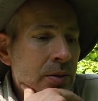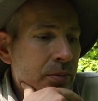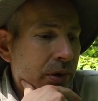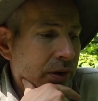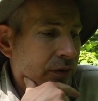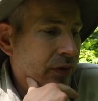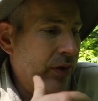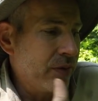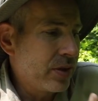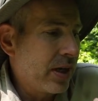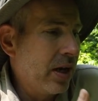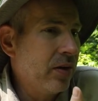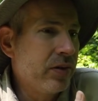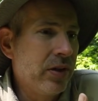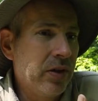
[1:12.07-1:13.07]
But if I was
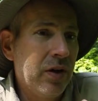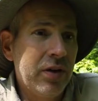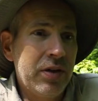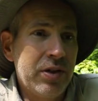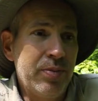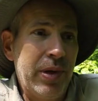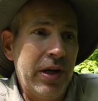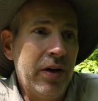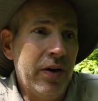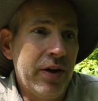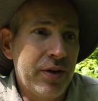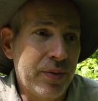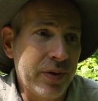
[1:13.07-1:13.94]
counting on these berries,